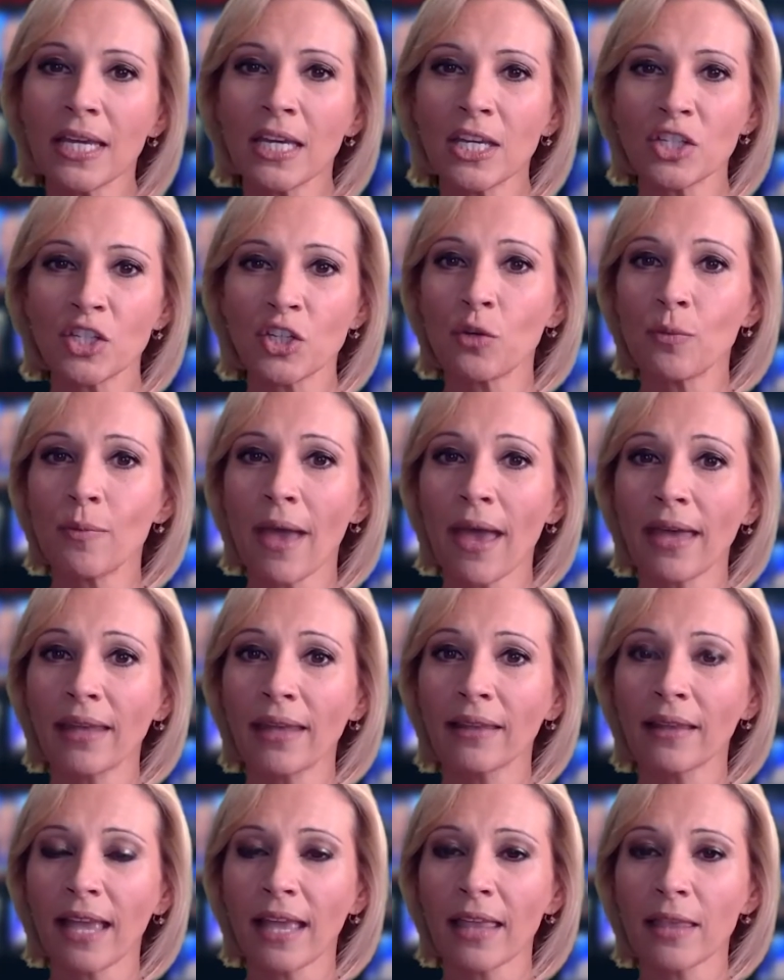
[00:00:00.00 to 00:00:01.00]
Two
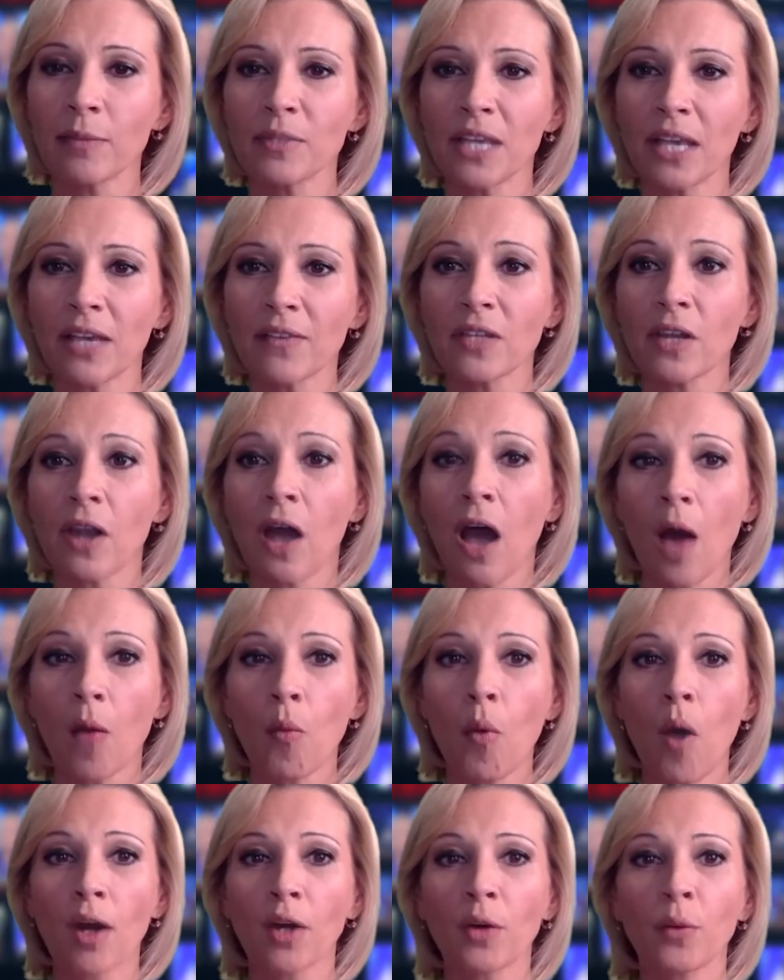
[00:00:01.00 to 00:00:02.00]
men land themselves in hot
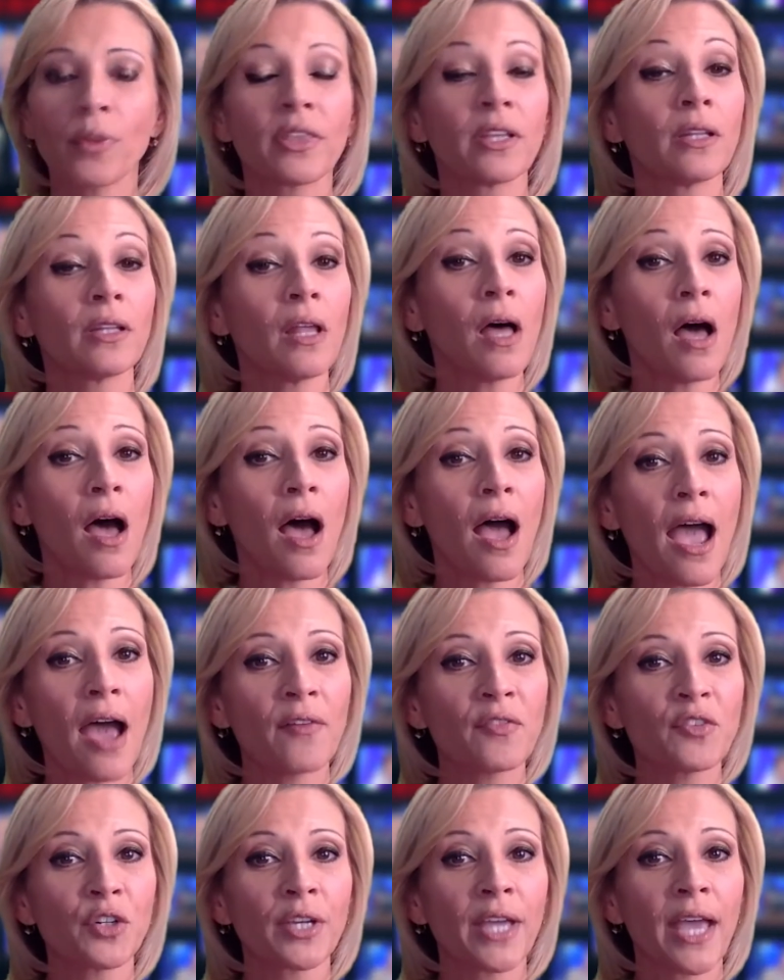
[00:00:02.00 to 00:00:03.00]
water with the law
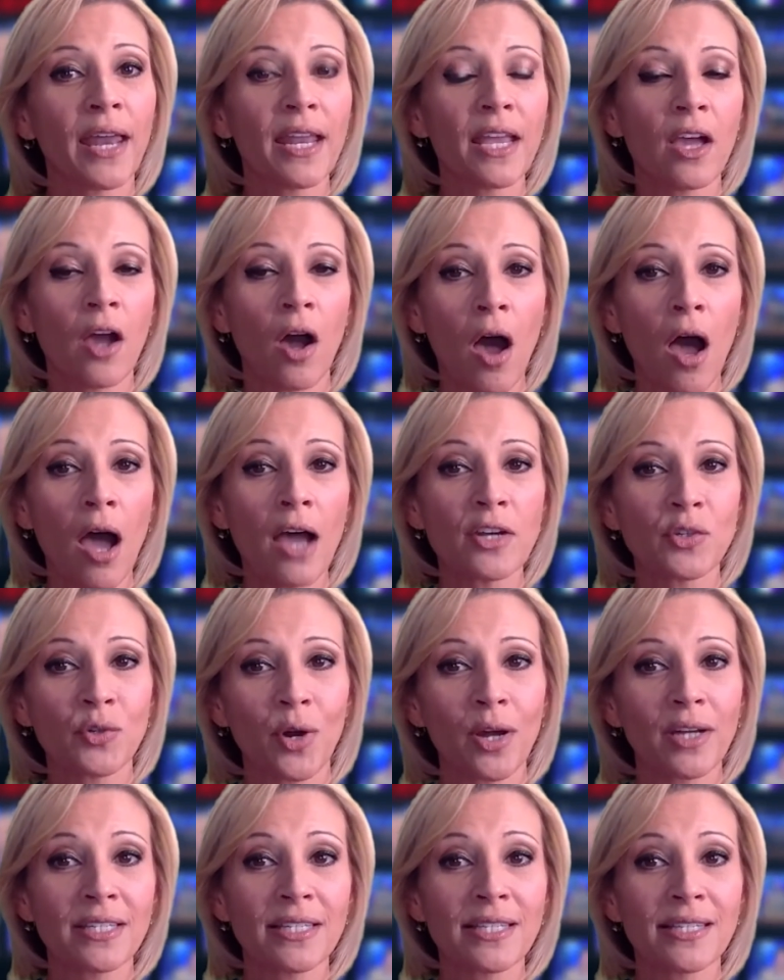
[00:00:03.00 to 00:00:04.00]
after getting caught
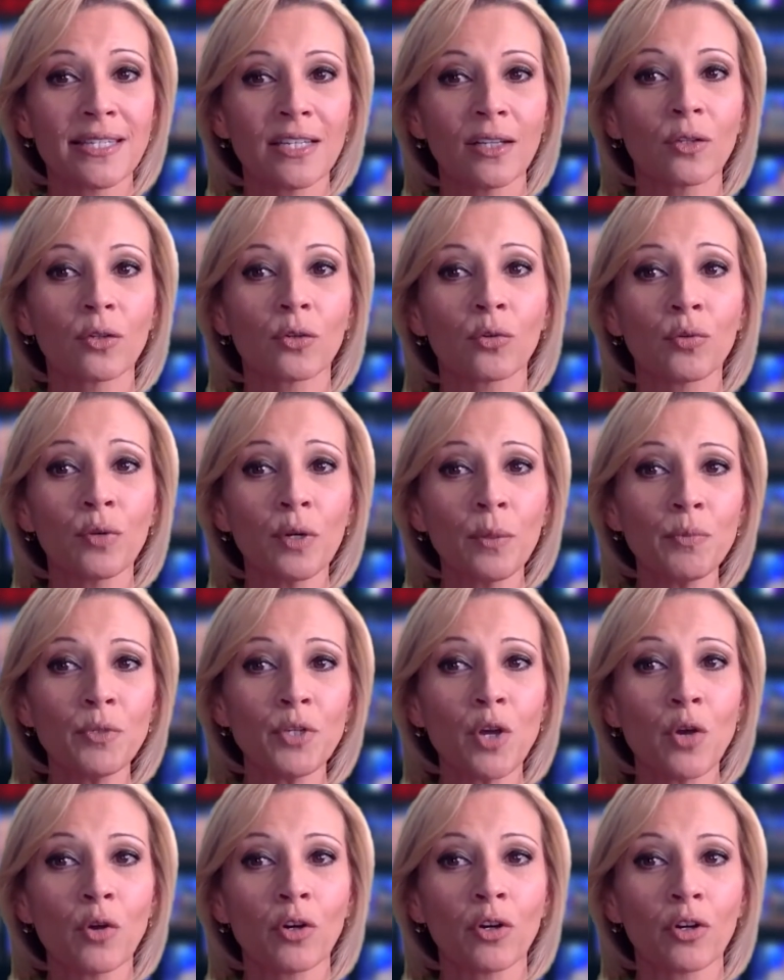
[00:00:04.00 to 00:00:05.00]
trying to steal
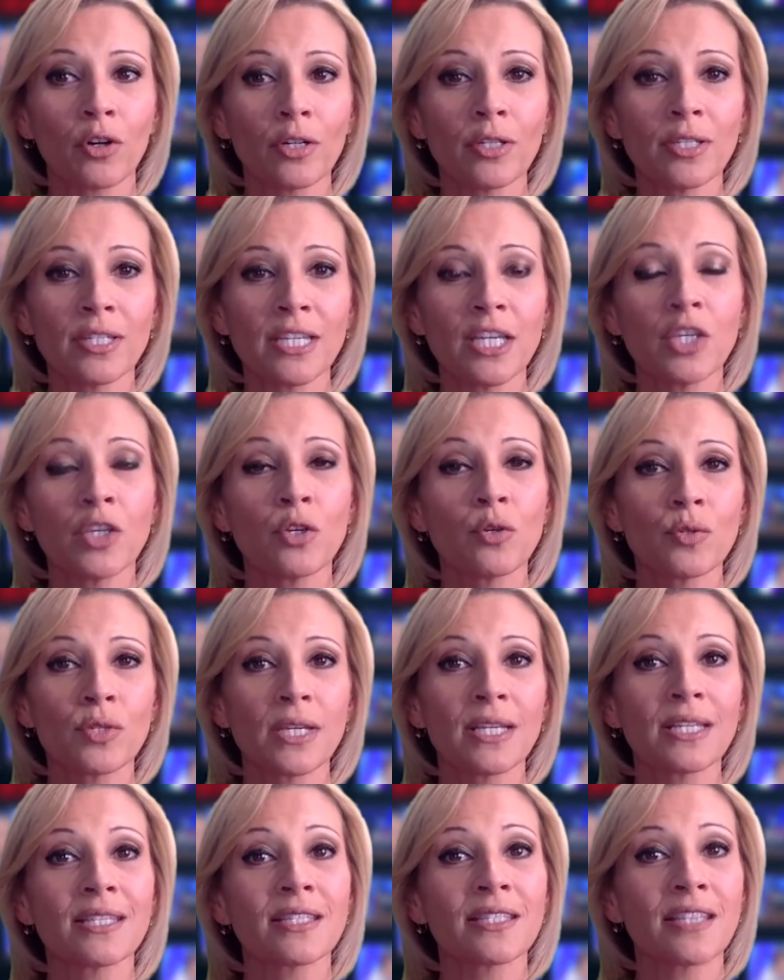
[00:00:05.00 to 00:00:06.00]
cryptocurrency
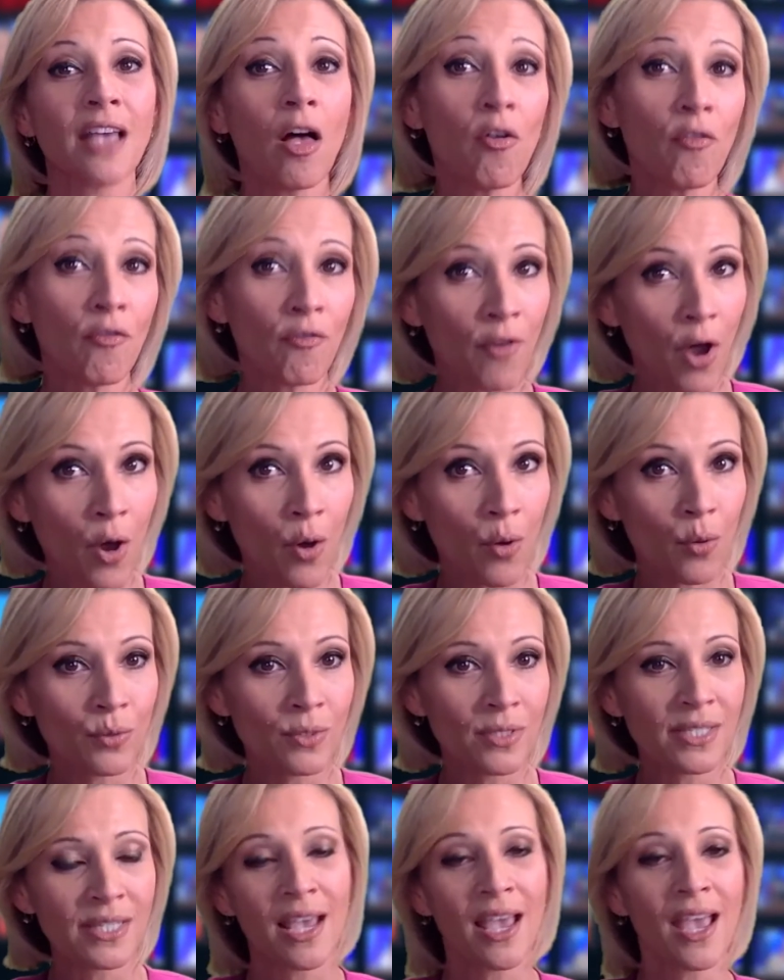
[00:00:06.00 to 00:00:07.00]
using cell
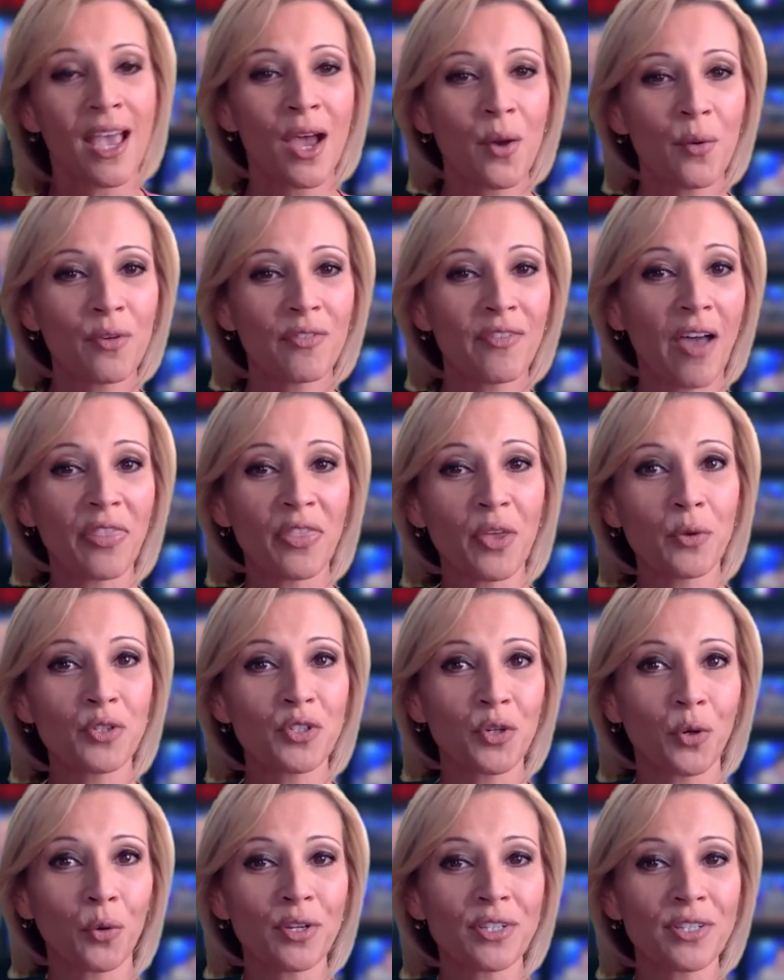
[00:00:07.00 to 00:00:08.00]
phones. We've got those
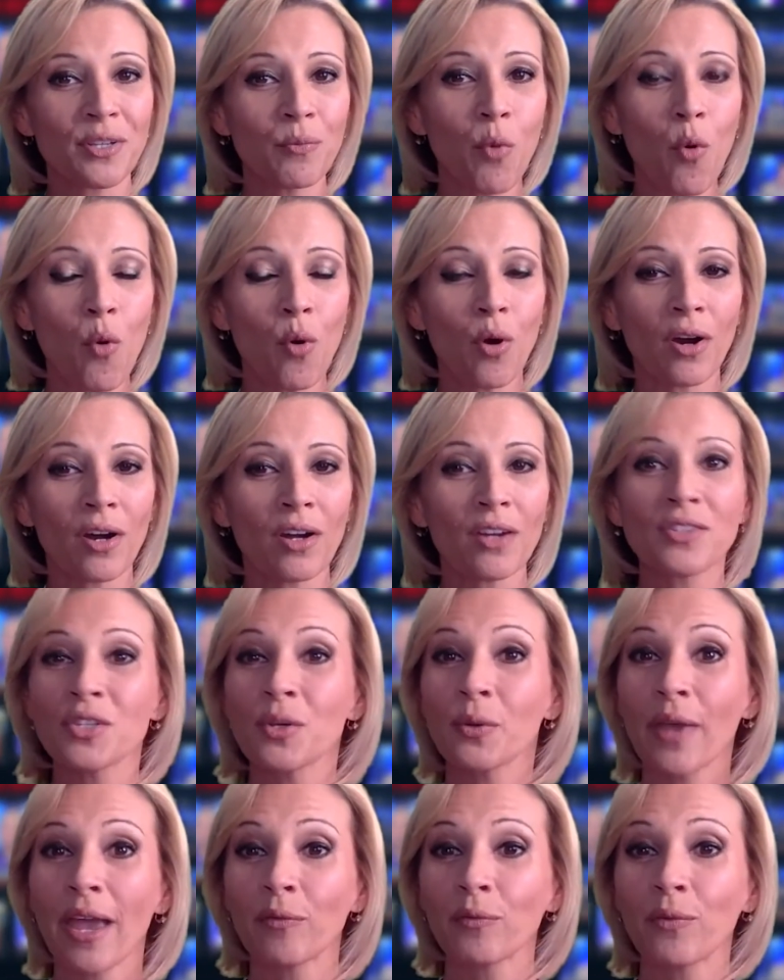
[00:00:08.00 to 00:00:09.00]
stories and more,
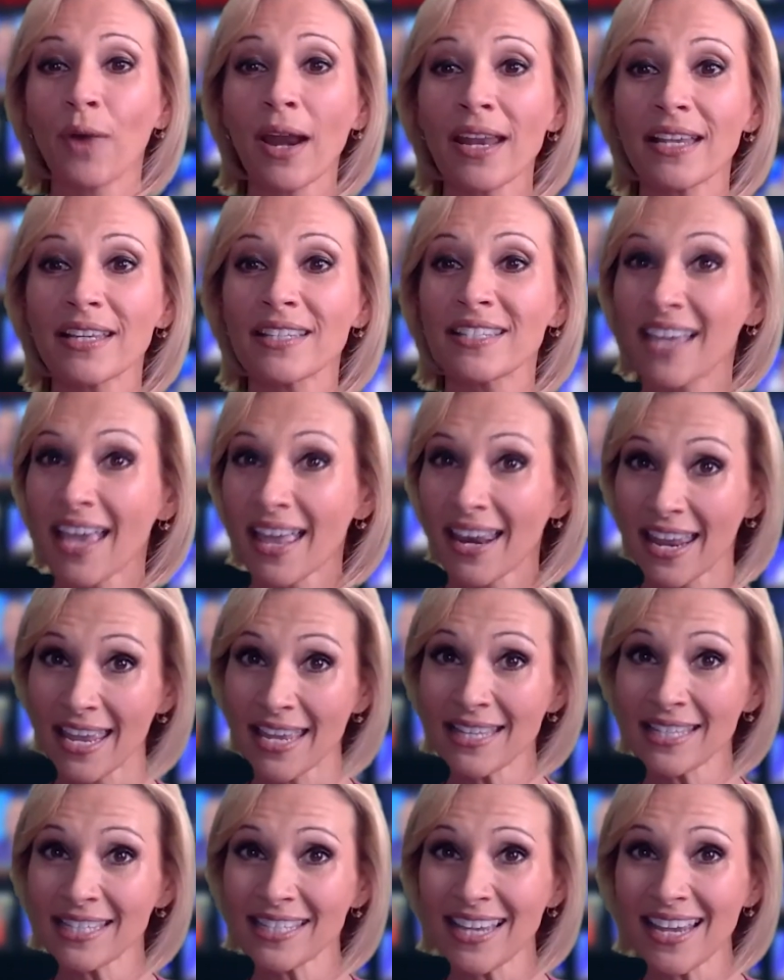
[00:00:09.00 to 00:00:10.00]
so get ready to get
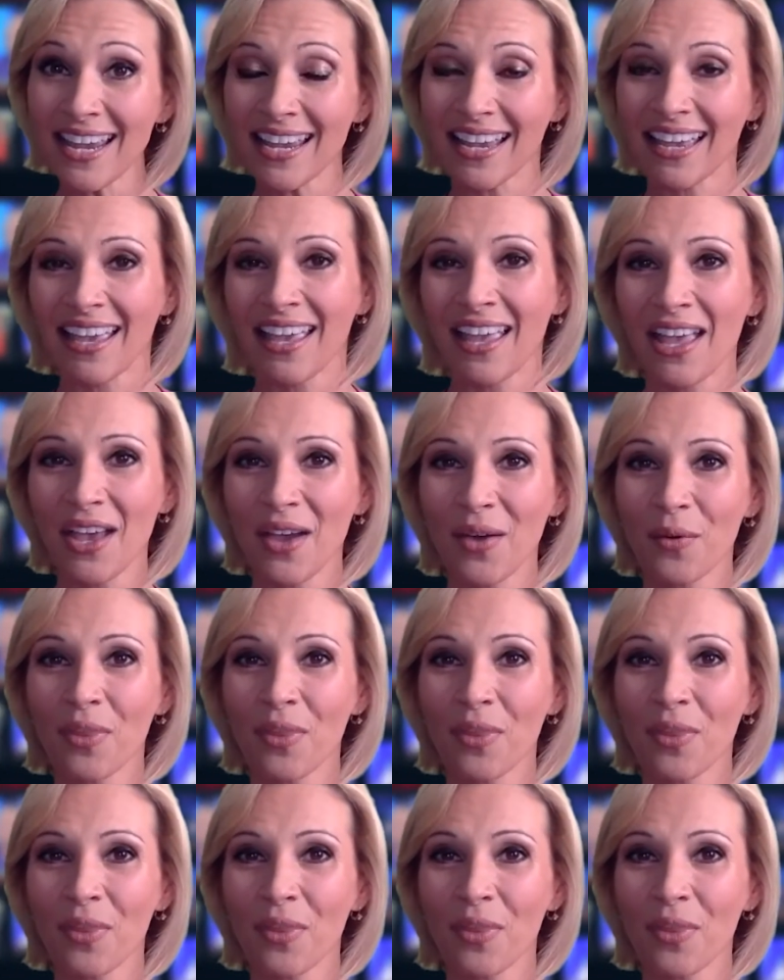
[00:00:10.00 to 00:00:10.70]
in sync with